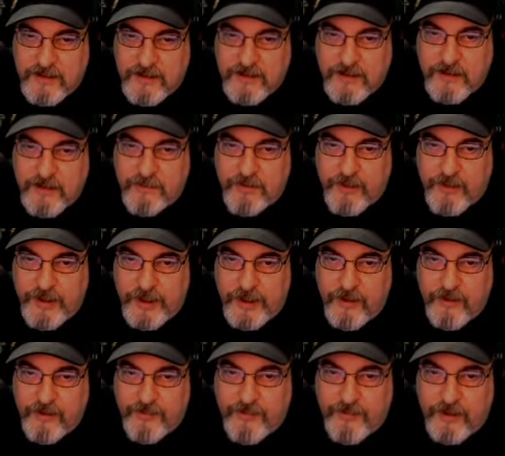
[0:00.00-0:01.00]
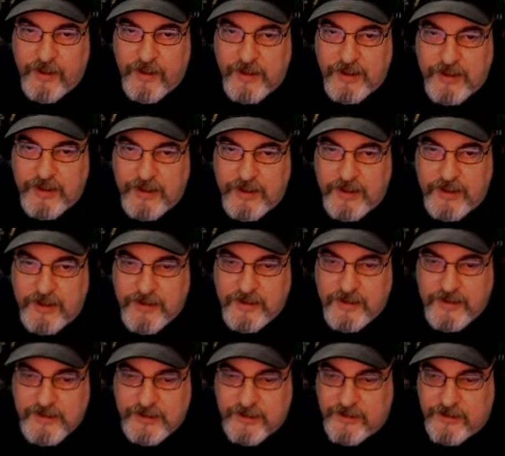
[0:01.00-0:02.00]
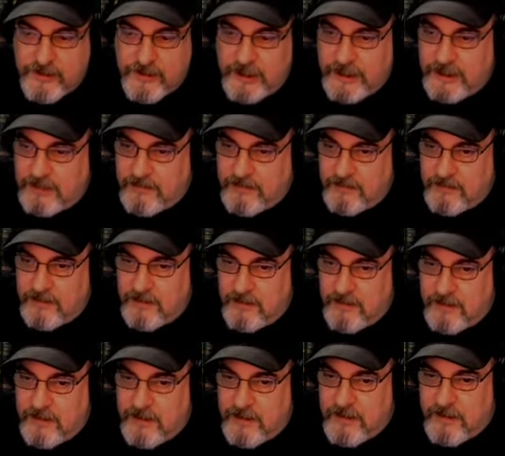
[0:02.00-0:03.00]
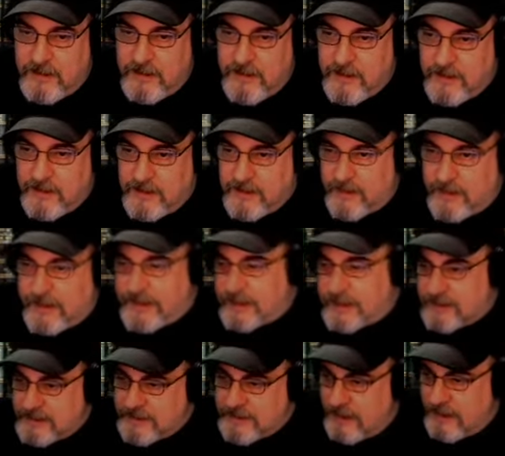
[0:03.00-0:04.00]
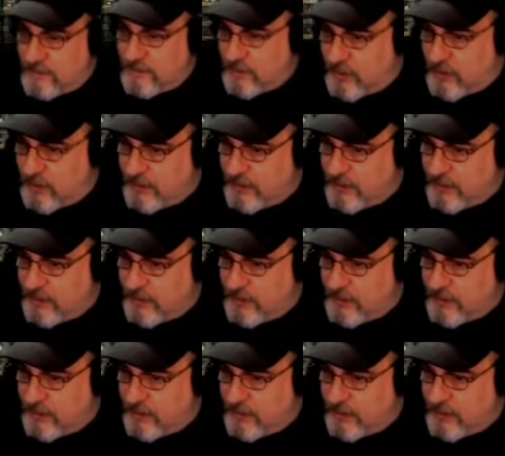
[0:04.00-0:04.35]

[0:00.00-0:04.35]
I'm going to bring it over onto the other screen so I can see it more